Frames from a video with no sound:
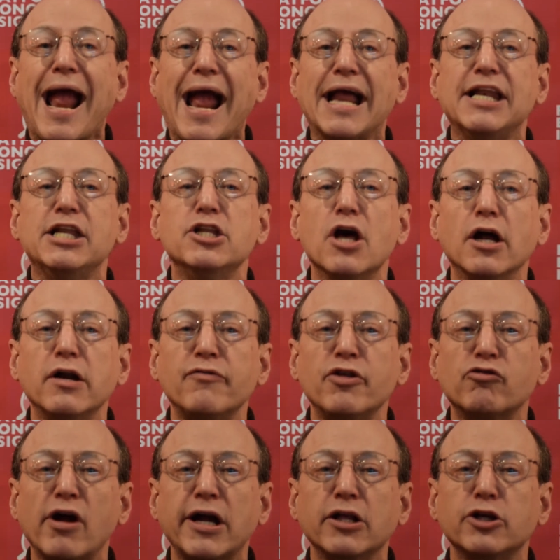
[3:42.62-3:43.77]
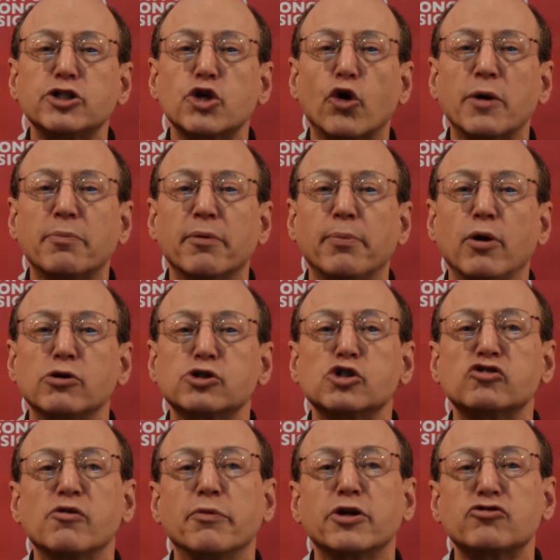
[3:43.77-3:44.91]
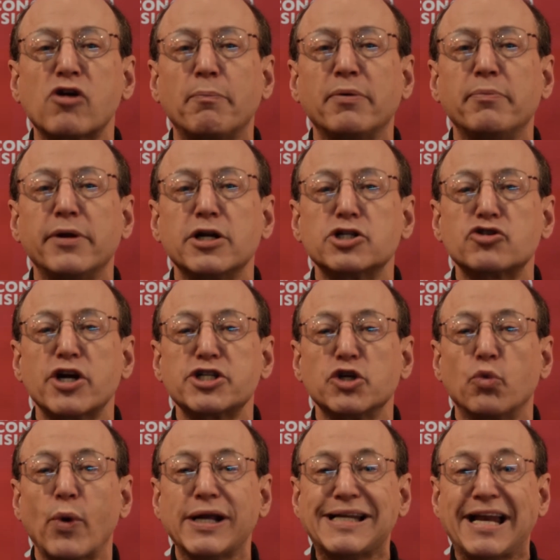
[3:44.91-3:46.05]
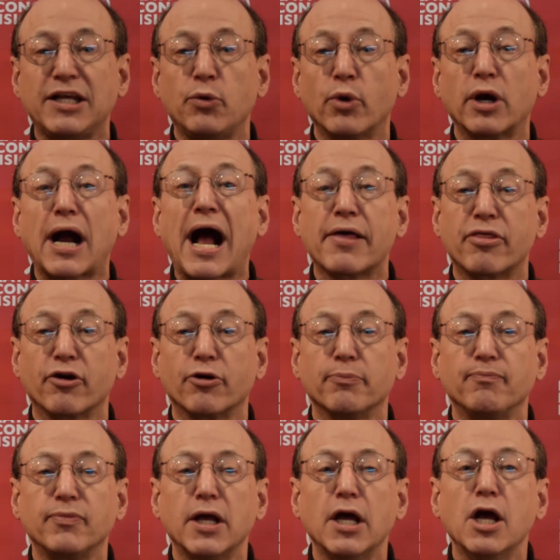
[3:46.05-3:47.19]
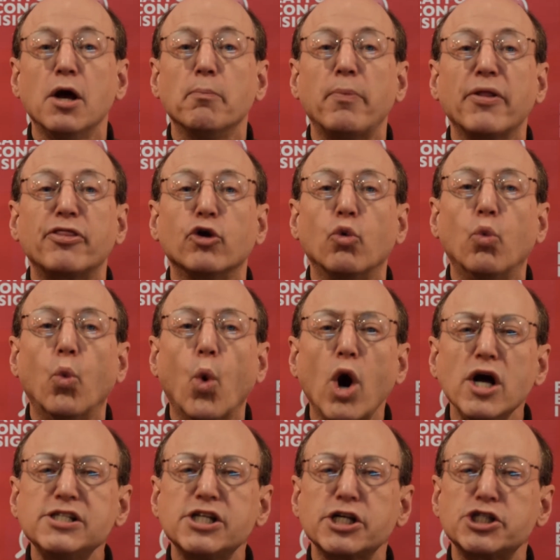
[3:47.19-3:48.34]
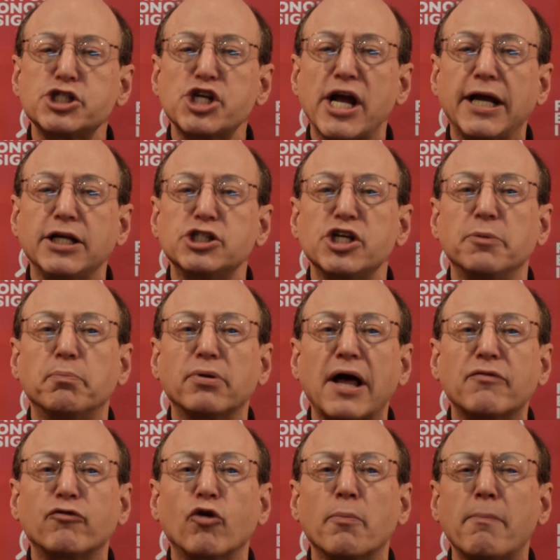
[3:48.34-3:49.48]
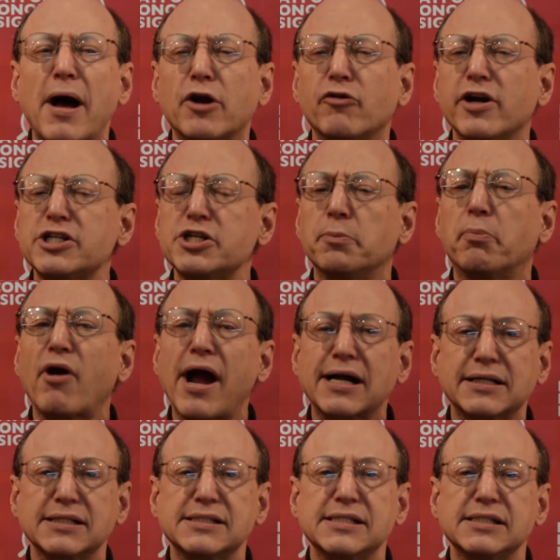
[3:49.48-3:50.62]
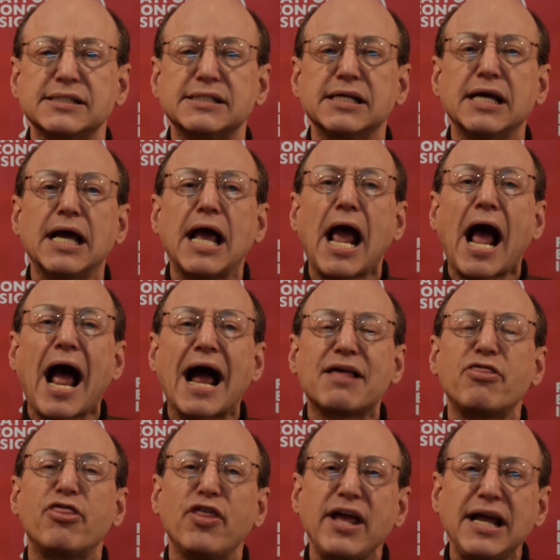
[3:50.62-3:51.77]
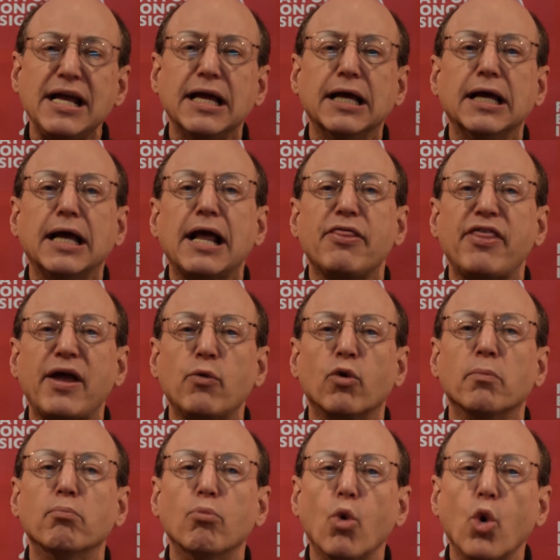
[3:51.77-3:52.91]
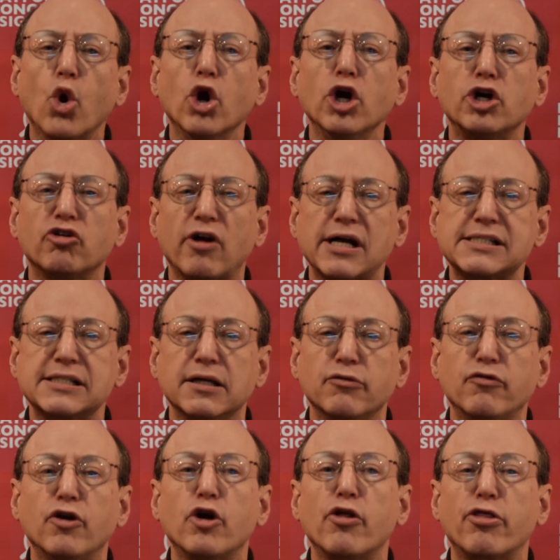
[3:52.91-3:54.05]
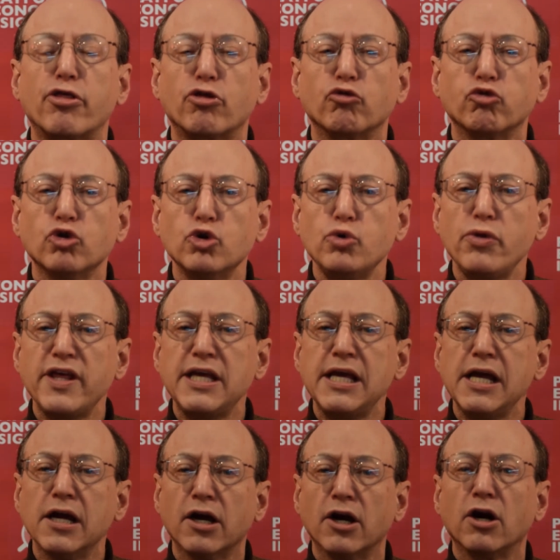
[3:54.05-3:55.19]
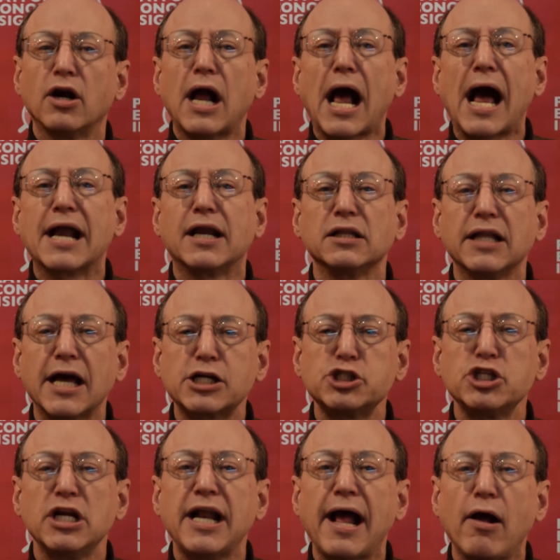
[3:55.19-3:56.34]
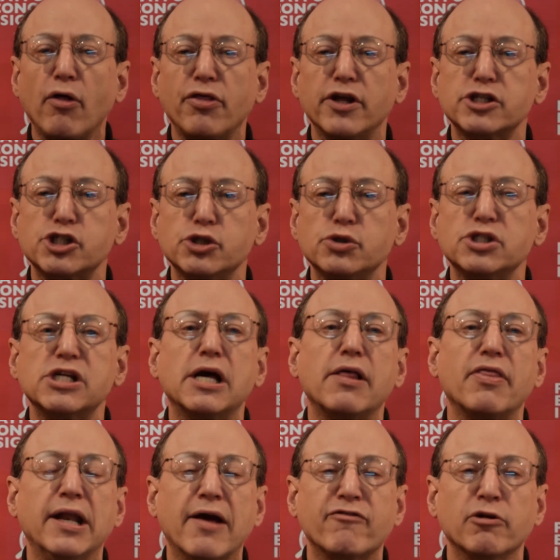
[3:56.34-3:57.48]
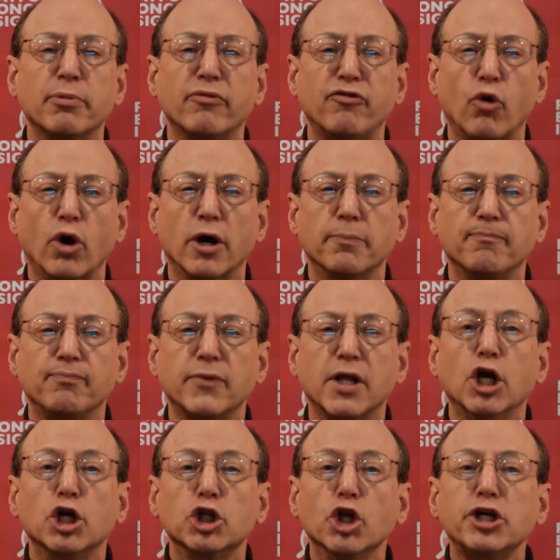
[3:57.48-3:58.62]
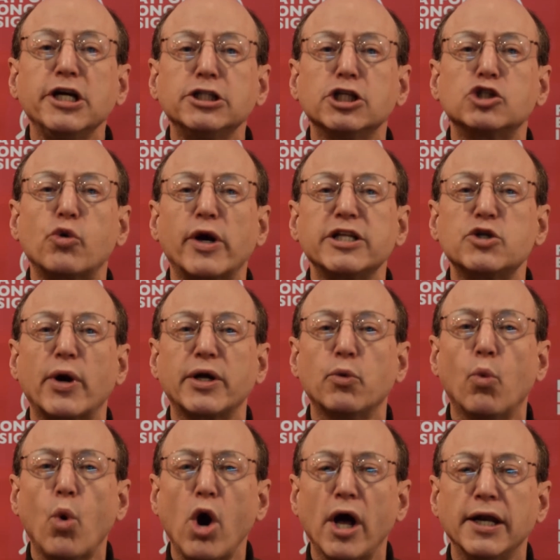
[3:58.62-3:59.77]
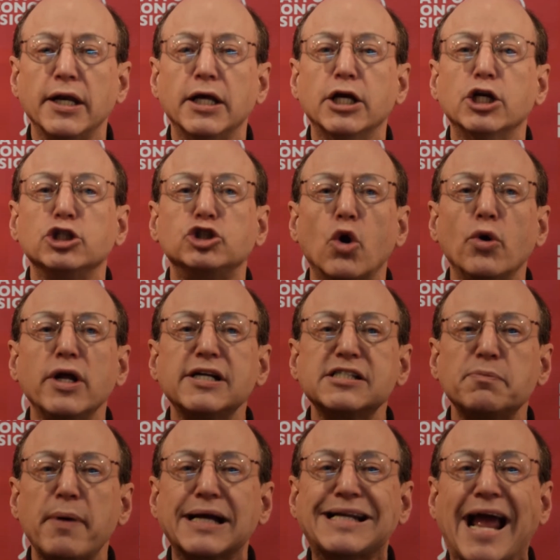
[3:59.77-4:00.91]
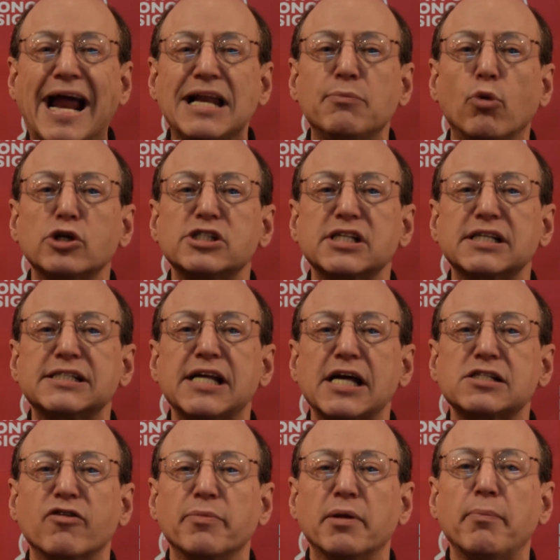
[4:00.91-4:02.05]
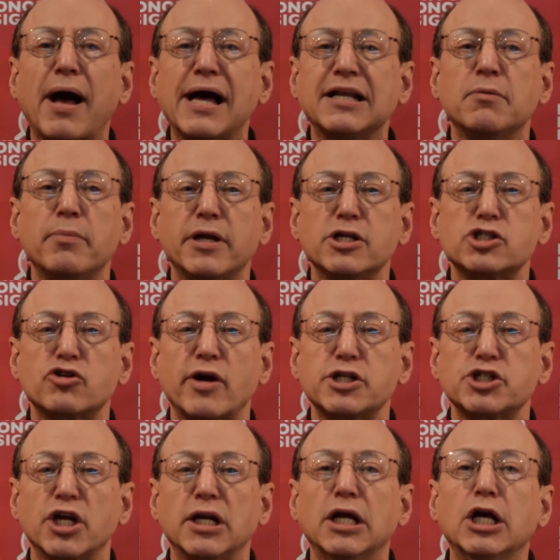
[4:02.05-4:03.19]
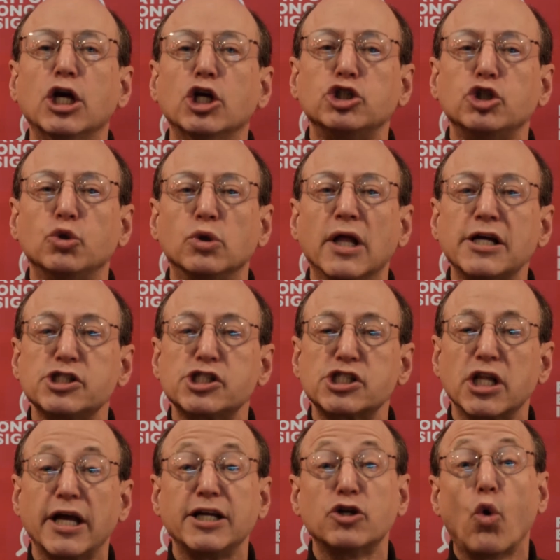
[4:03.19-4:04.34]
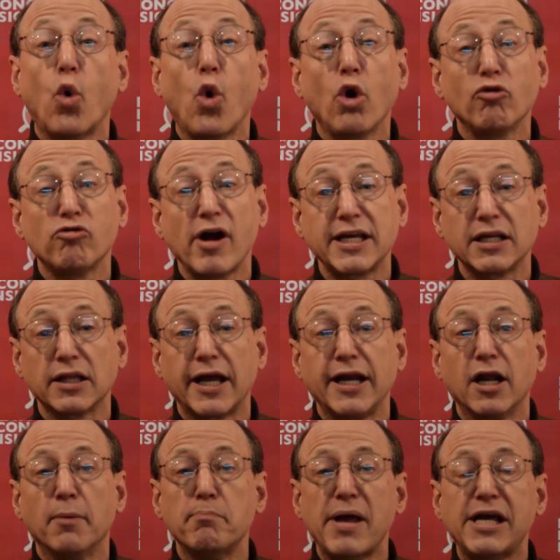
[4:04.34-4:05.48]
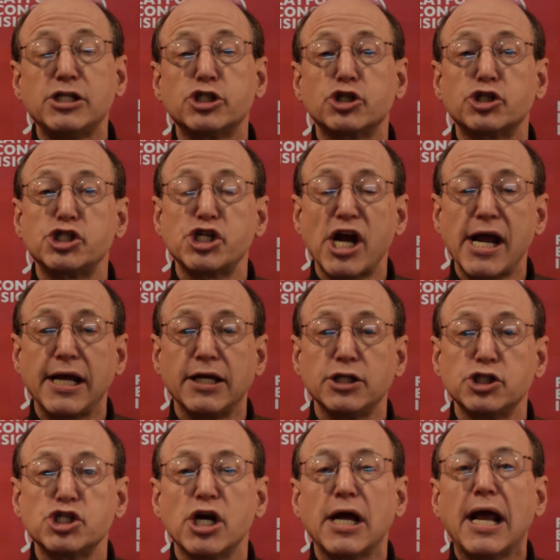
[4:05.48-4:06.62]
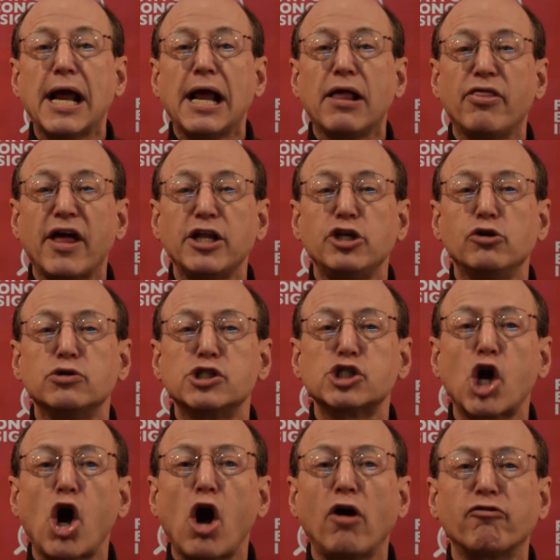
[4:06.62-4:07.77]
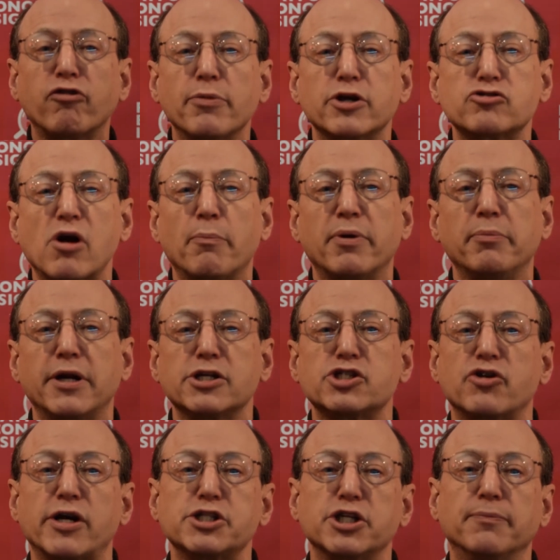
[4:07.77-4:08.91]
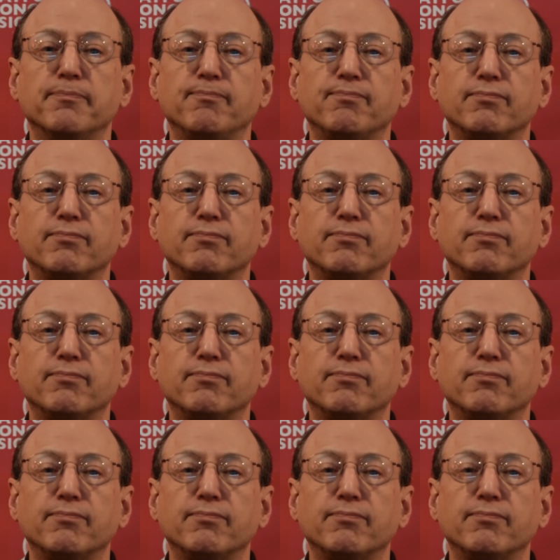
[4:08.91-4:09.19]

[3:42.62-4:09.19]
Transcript: And none of the regulatory proposals from the Trump administration went anywhere either. But there was a change in platform moderation practices. I think they were more aggressive through the year on election and health issues than ever before. Looking to 2021, don't expect any more success from the Biden administration to legislate or regulate a major change than you saw from the Trump administration.